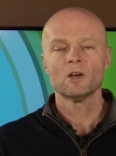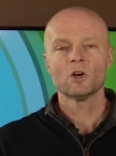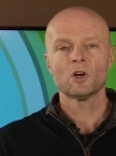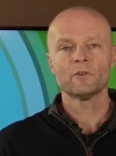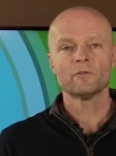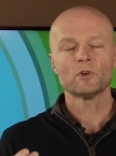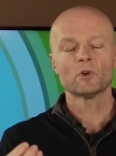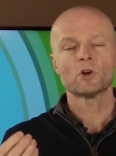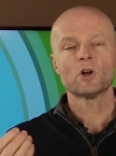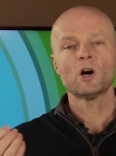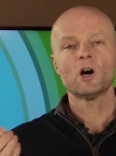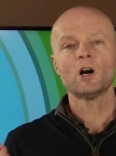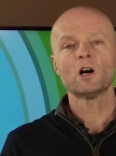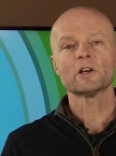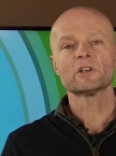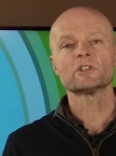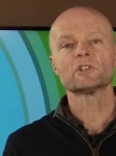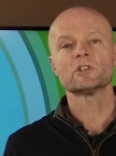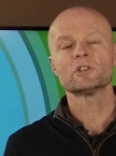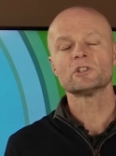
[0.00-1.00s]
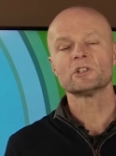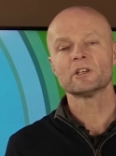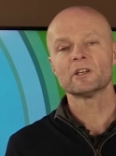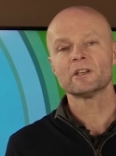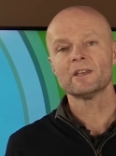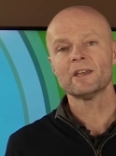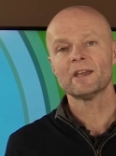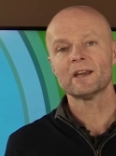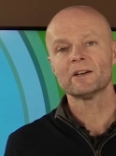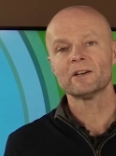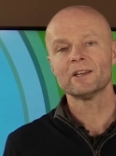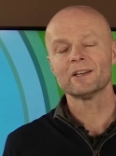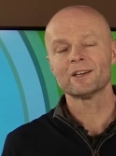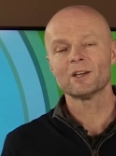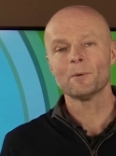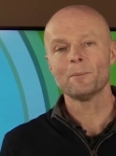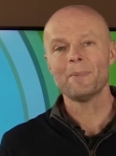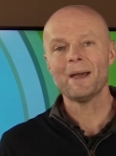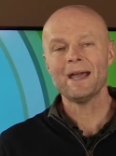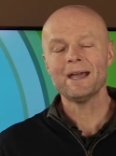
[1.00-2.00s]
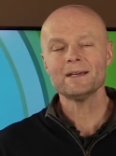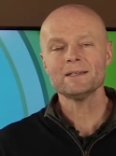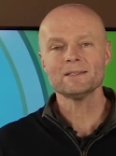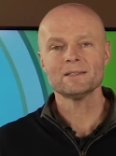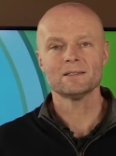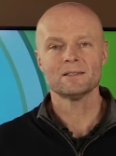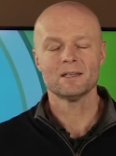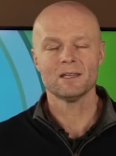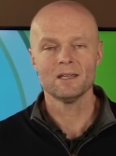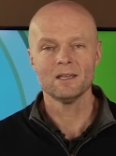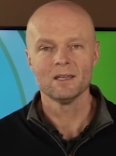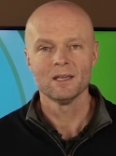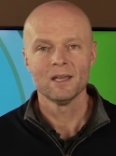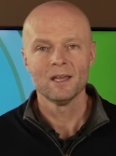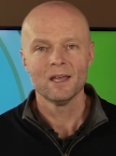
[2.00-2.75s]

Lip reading: of your oxygen carrying capacity,